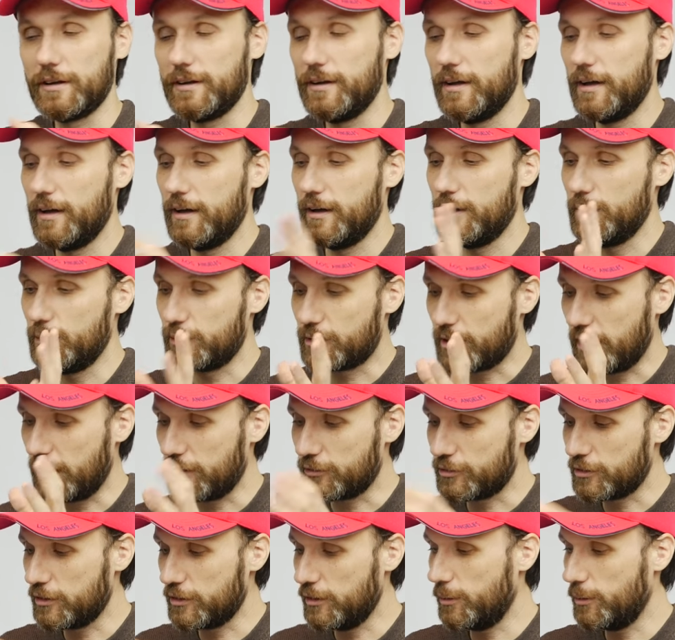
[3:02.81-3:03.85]
It was kind
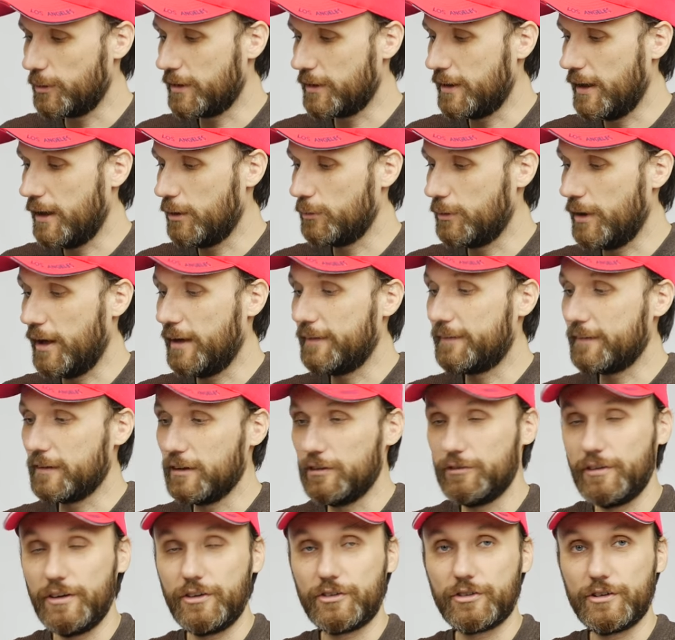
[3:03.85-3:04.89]
of slowing down until
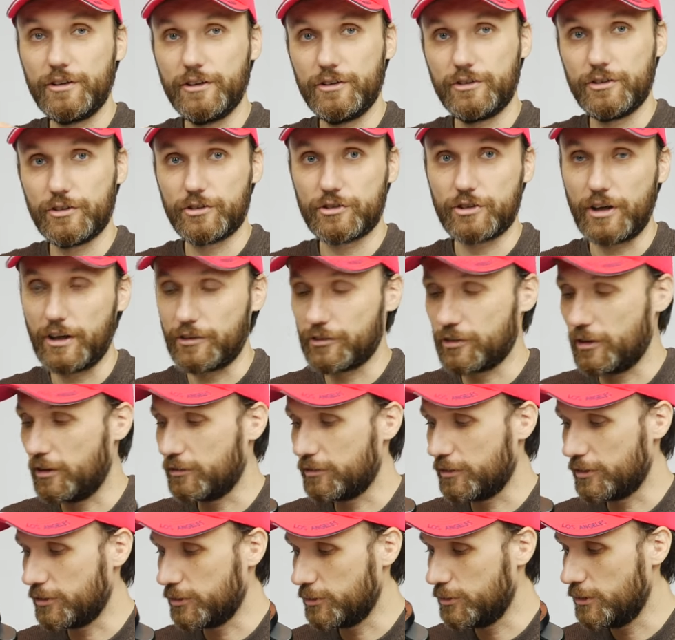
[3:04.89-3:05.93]
eventually it just shuts off
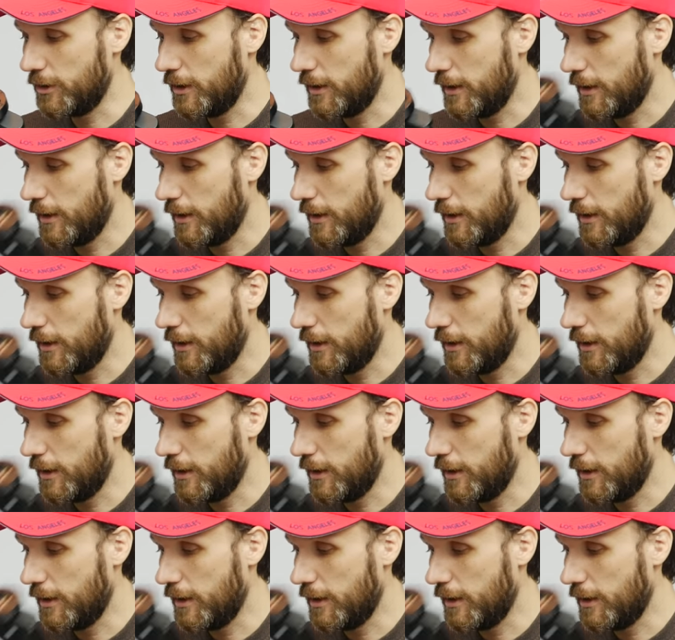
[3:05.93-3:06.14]
on you.